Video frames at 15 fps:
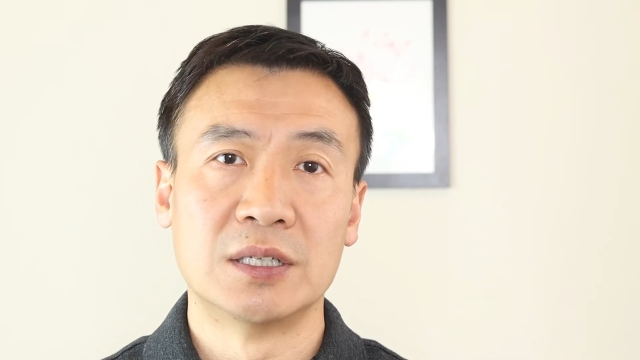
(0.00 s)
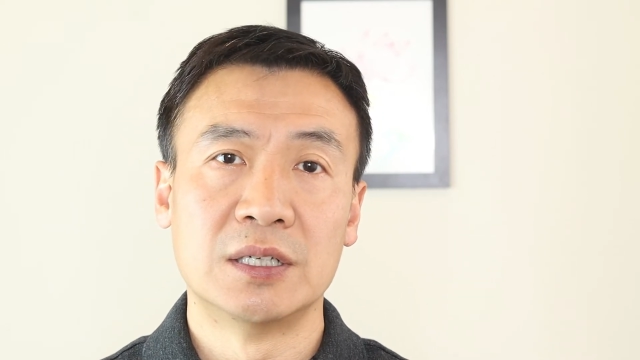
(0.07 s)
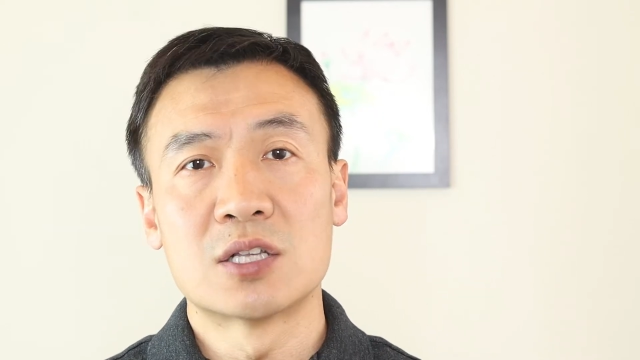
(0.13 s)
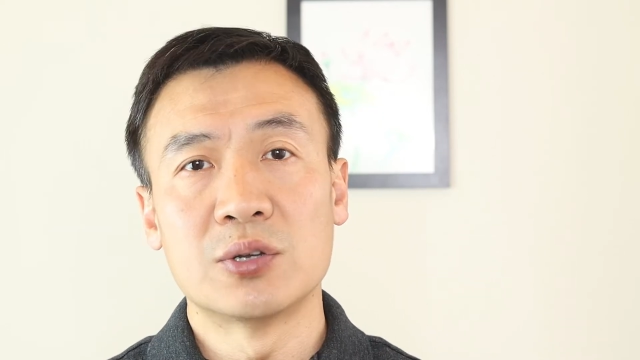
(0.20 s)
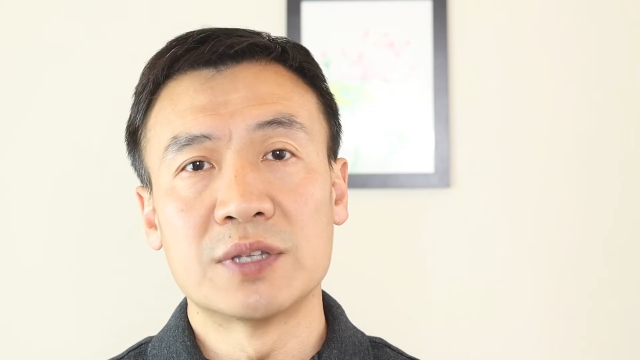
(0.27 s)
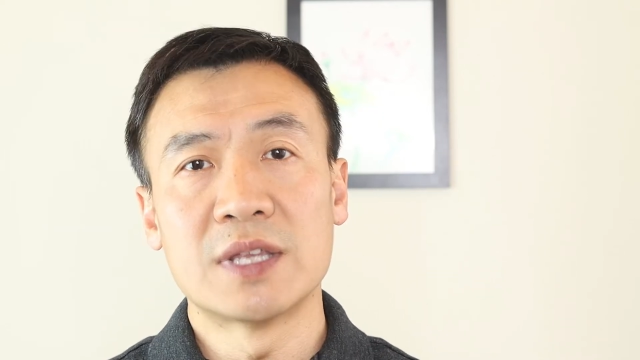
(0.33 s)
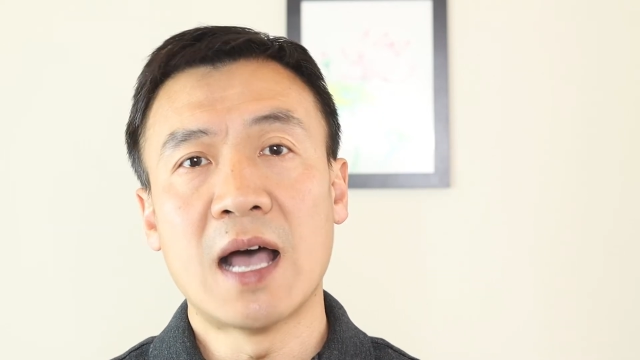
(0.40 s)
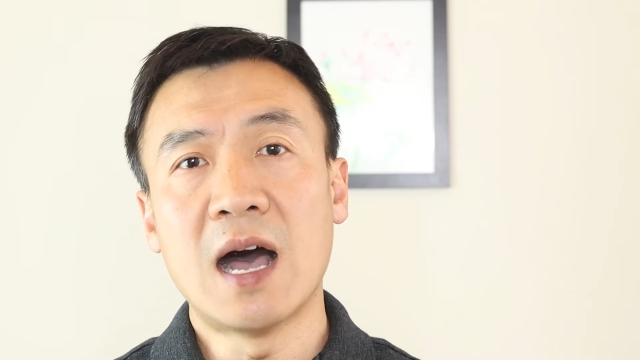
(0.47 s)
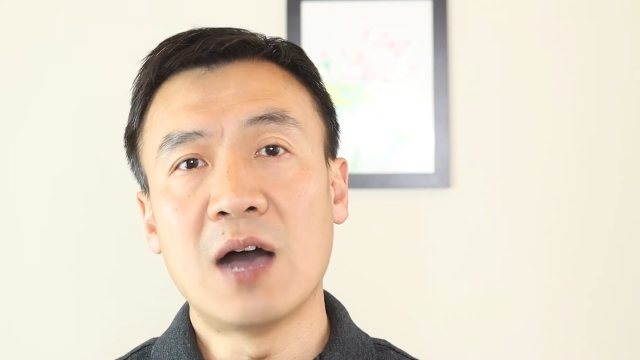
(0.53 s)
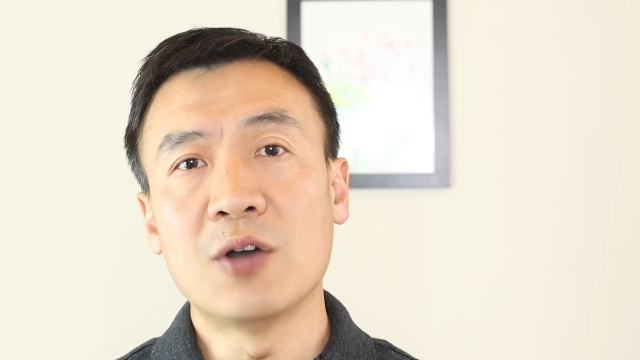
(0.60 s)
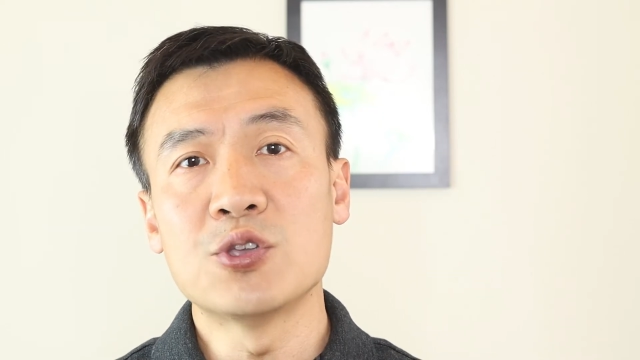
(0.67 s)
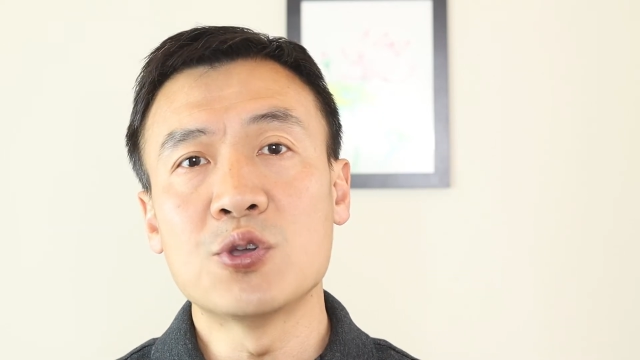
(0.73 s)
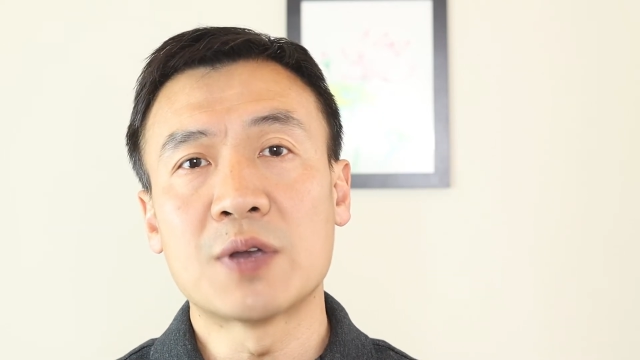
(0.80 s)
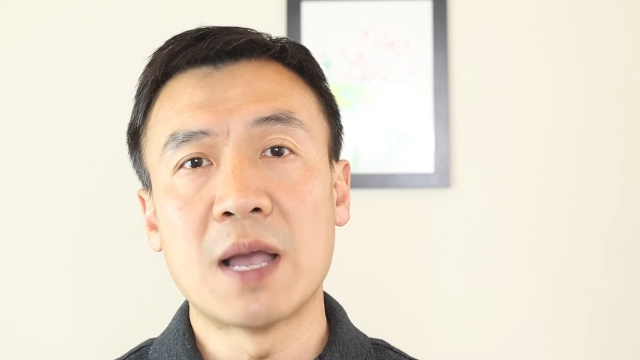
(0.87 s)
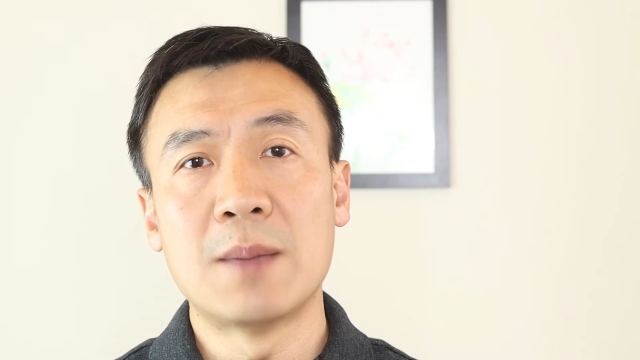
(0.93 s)
So now
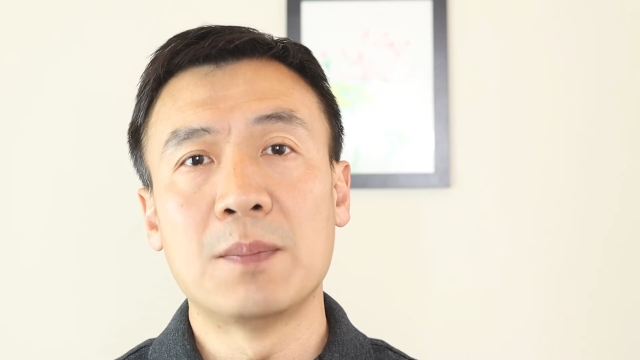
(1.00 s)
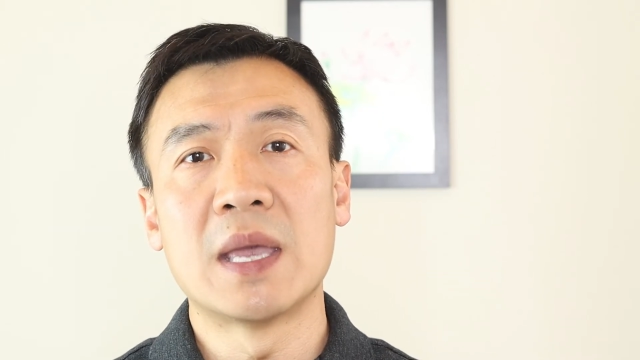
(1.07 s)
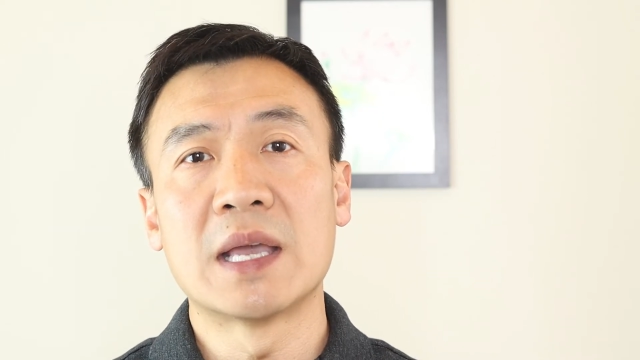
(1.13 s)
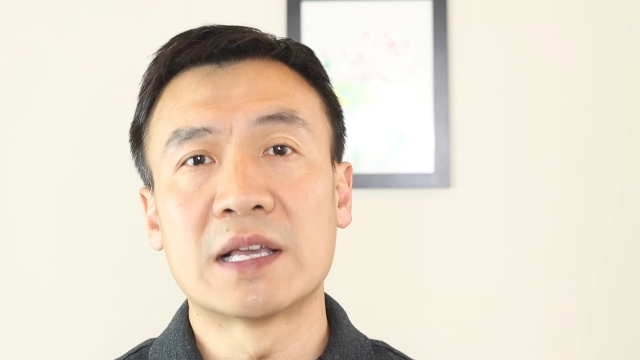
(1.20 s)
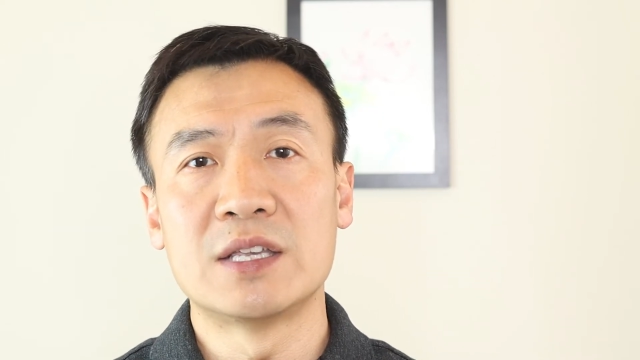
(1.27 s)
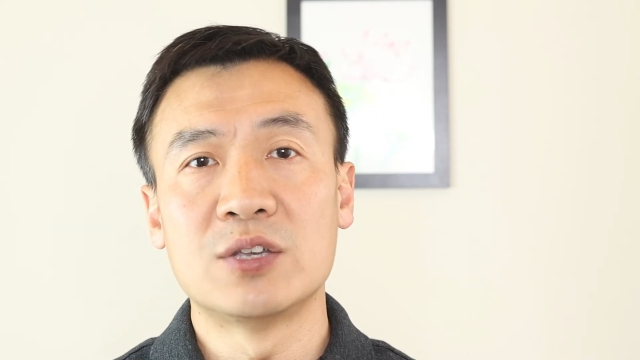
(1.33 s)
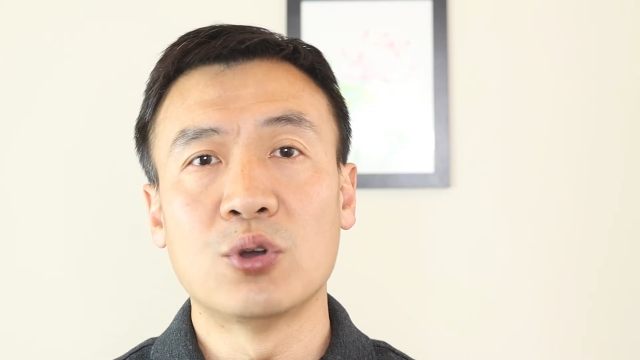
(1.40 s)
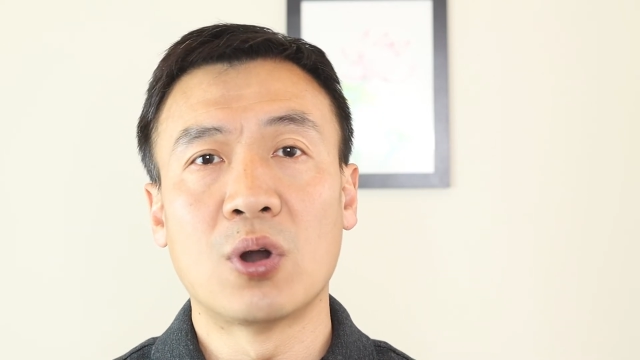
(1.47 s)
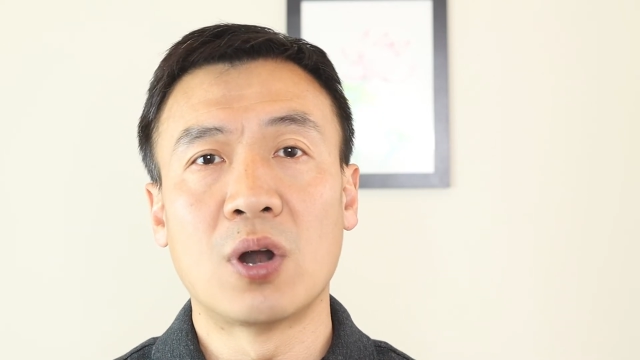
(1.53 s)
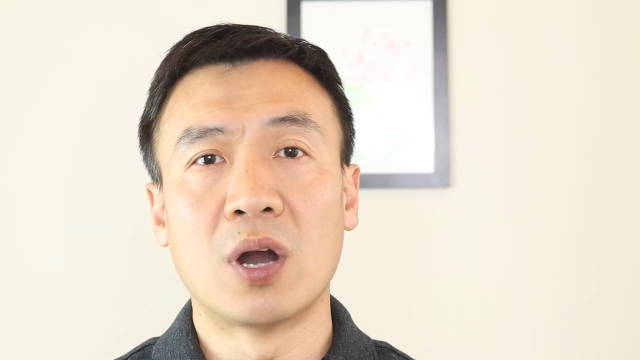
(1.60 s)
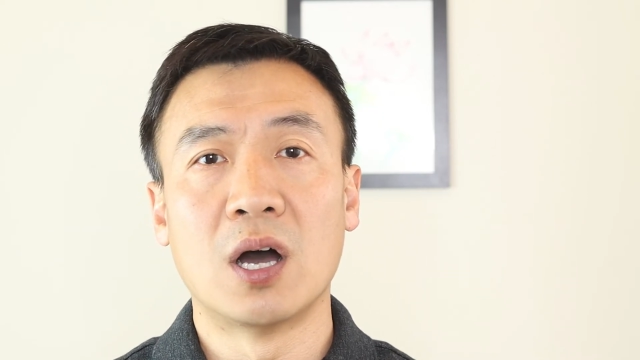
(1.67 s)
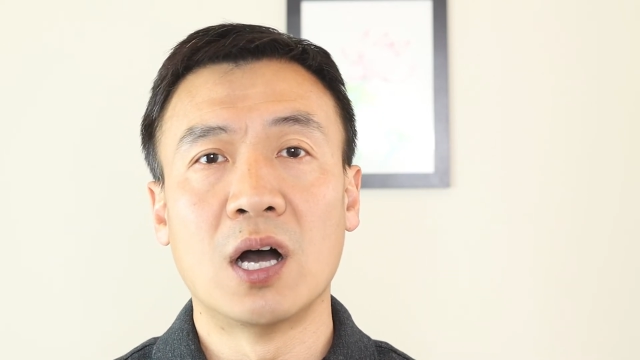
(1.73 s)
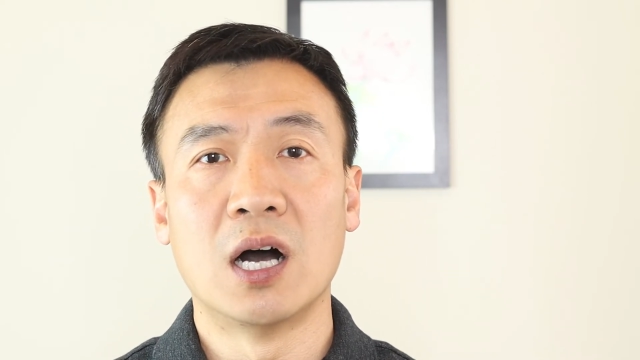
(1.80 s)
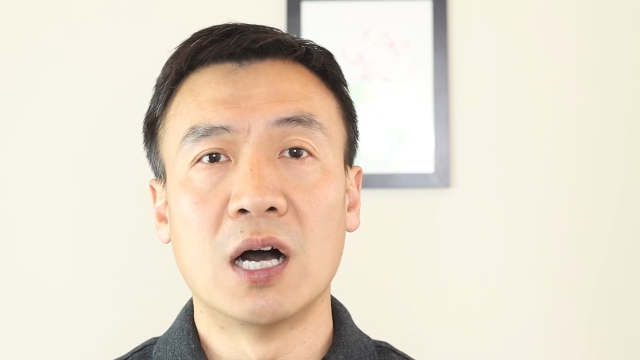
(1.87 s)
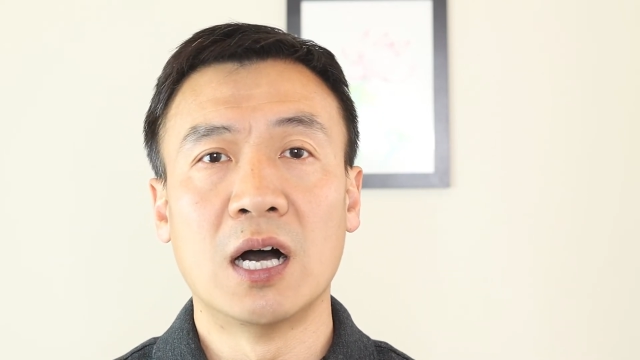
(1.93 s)
you can make
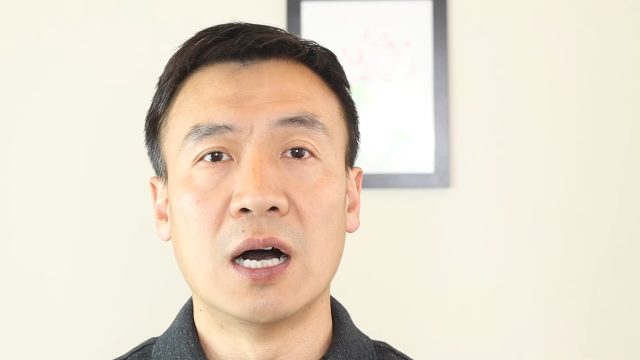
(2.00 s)
your